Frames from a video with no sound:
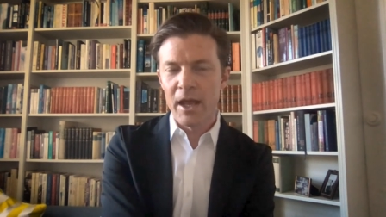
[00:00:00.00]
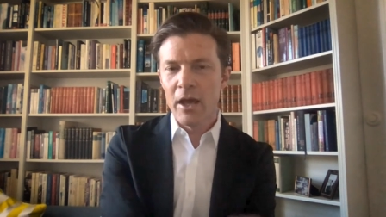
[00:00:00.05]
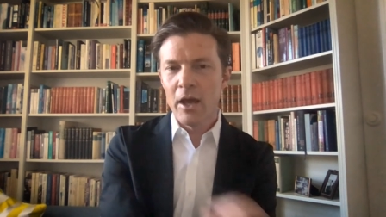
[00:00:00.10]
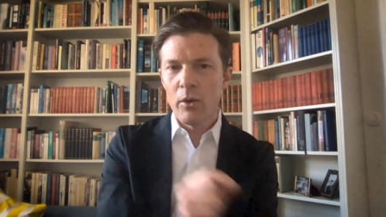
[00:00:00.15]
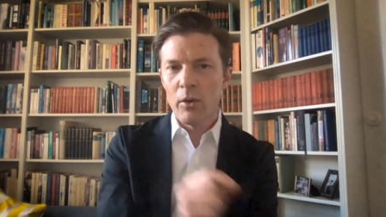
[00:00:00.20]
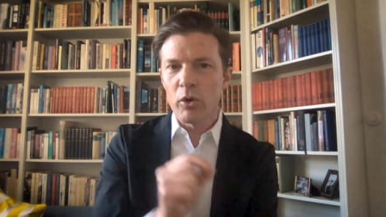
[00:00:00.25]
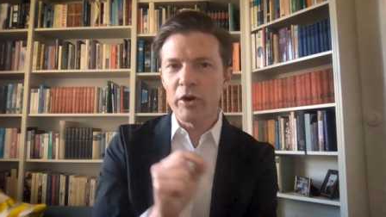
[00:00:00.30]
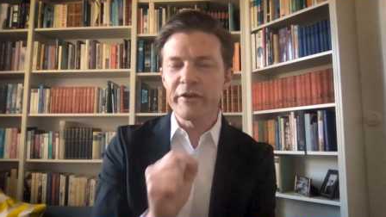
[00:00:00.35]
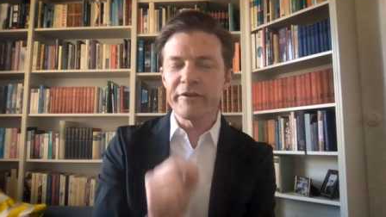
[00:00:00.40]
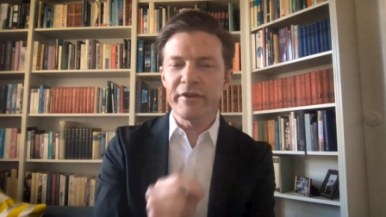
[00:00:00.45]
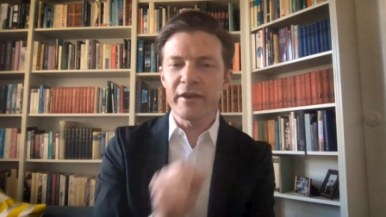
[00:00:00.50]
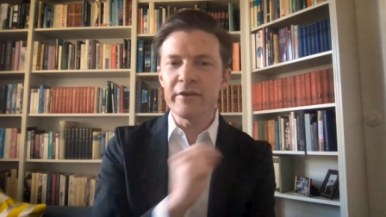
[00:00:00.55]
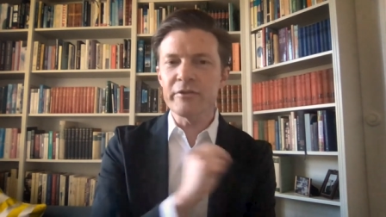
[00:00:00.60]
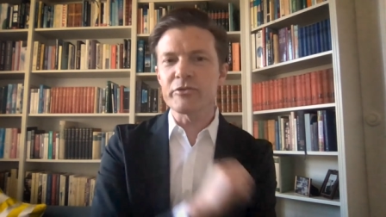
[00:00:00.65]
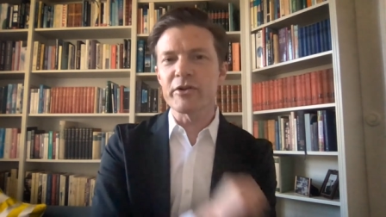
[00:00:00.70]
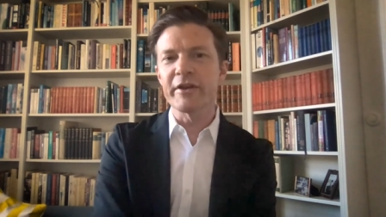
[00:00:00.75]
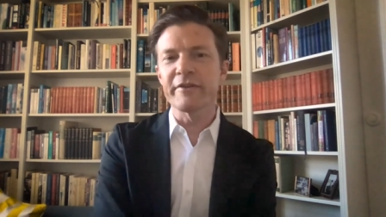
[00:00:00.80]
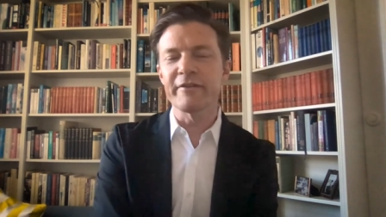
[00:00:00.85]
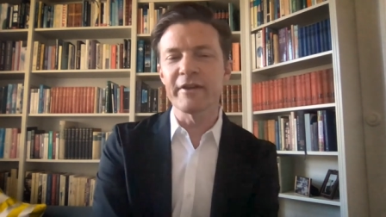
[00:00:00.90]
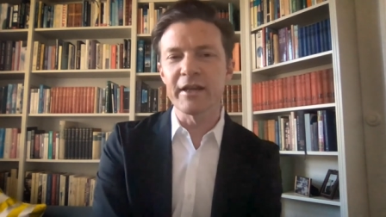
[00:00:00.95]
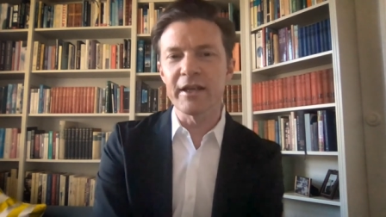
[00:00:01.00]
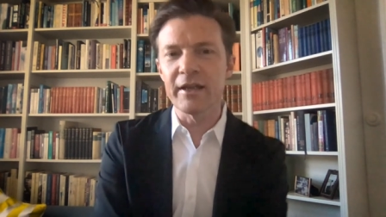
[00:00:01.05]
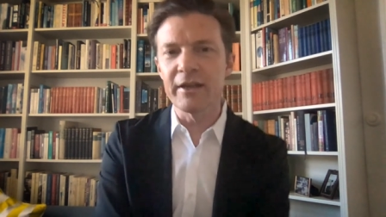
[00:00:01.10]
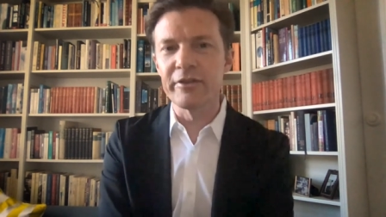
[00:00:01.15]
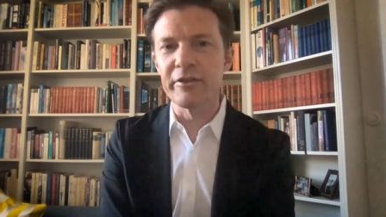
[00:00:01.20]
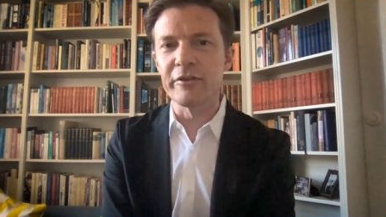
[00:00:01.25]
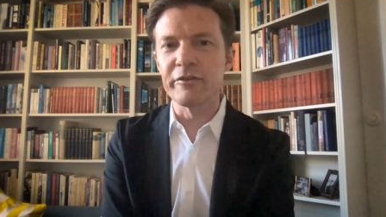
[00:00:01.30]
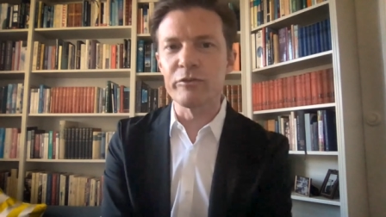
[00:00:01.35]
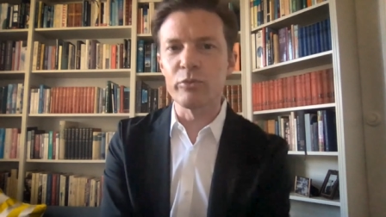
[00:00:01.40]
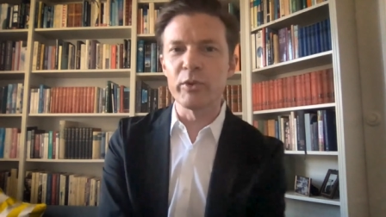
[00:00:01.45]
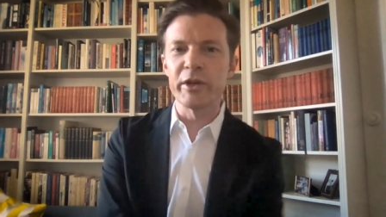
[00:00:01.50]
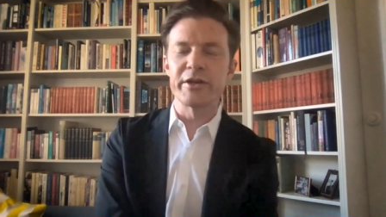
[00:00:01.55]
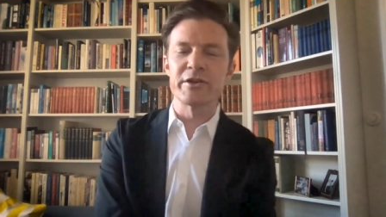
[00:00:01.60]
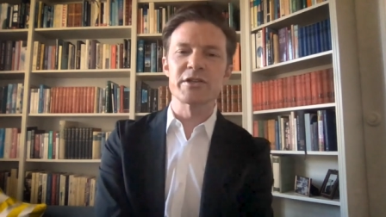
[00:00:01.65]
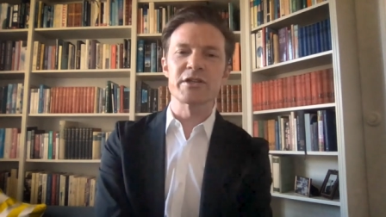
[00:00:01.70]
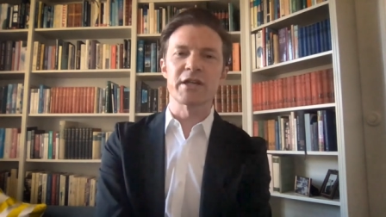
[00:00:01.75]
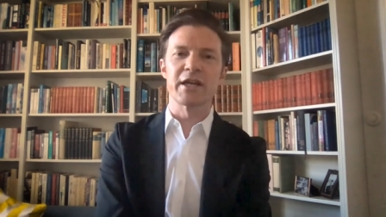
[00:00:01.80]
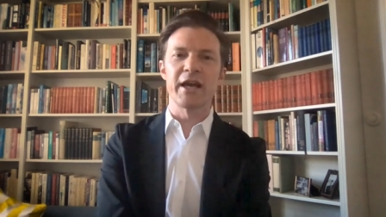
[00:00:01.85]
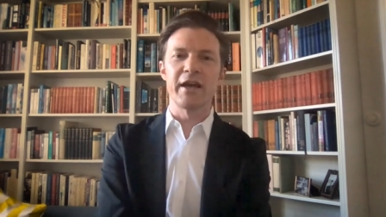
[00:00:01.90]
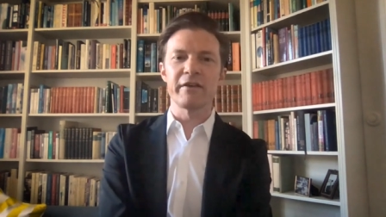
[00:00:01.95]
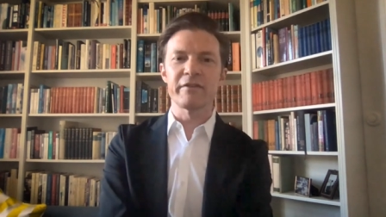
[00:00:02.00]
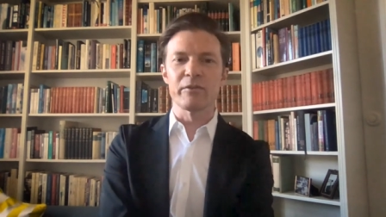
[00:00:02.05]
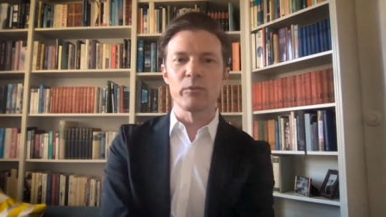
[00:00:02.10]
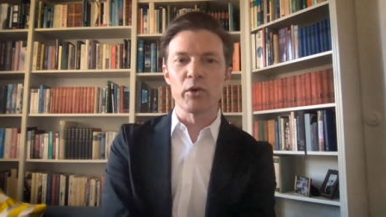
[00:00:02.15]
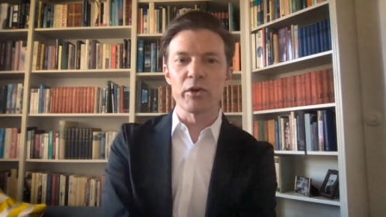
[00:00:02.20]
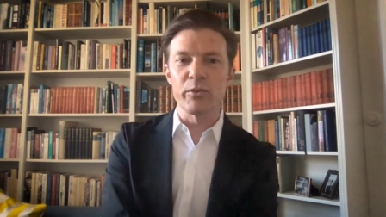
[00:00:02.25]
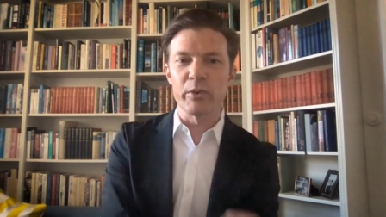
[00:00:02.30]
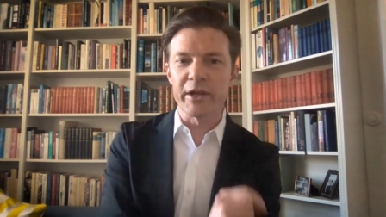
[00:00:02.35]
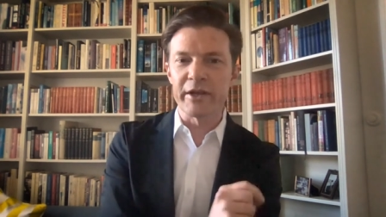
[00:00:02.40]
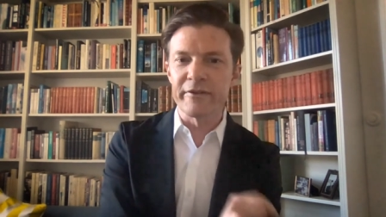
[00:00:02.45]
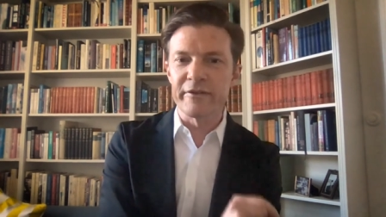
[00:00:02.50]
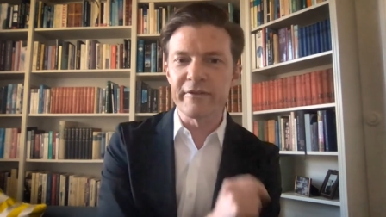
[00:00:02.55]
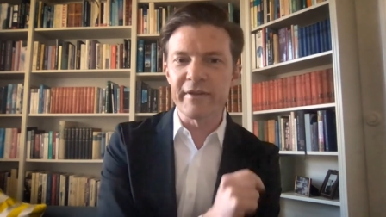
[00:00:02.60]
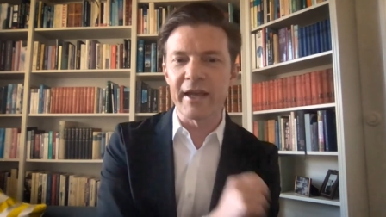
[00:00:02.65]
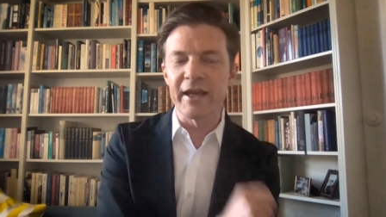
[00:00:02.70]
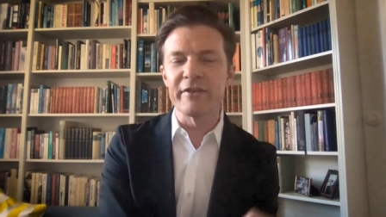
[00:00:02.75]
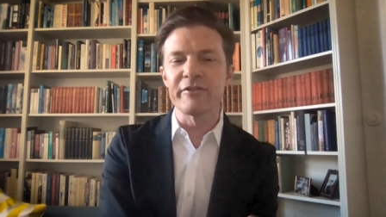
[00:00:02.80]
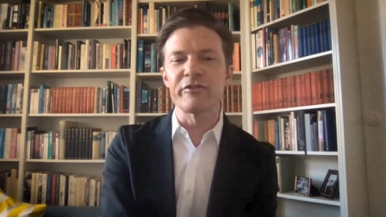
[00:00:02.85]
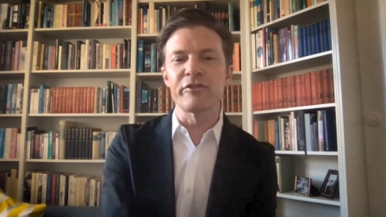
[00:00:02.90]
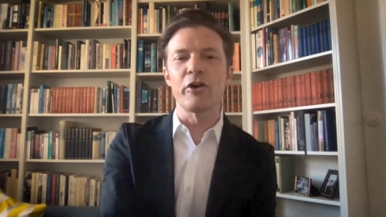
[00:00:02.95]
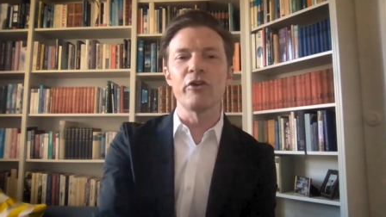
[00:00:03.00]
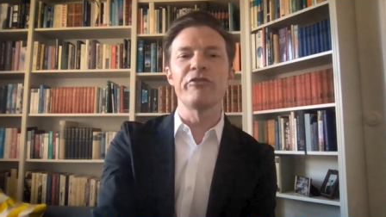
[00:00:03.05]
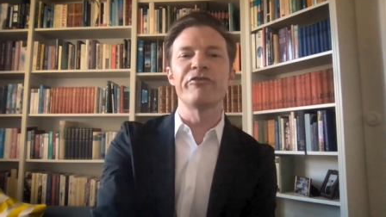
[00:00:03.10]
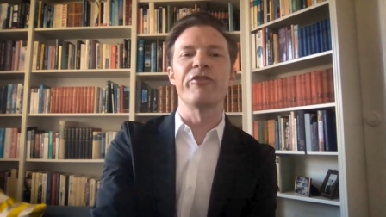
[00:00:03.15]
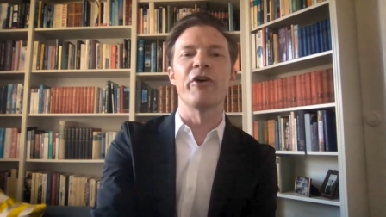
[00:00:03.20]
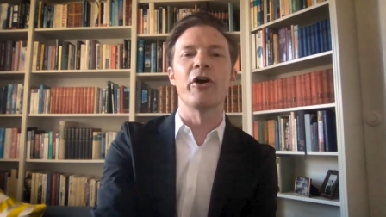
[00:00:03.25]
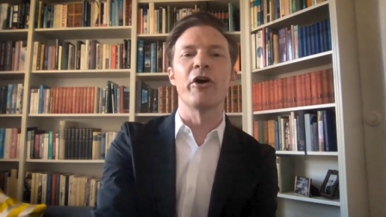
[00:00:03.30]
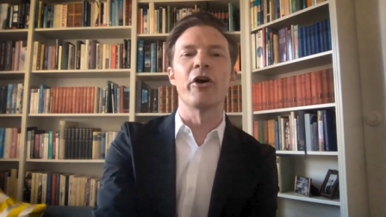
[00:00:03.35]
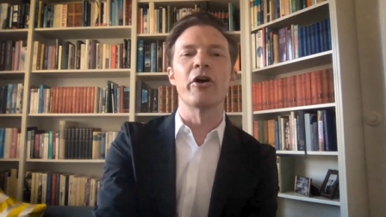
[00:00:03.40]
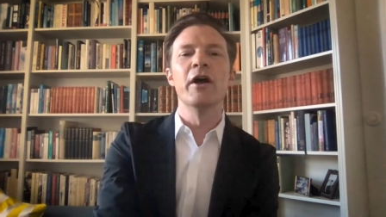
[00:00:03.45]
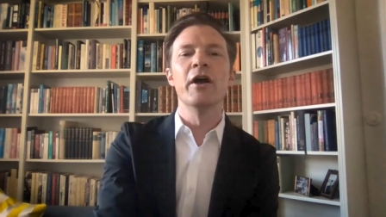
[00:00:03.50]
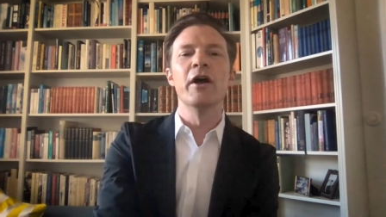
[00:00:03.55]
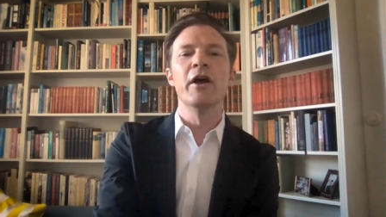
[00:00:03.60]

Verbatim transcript: What is interesting in the Swedish case and what we can say so far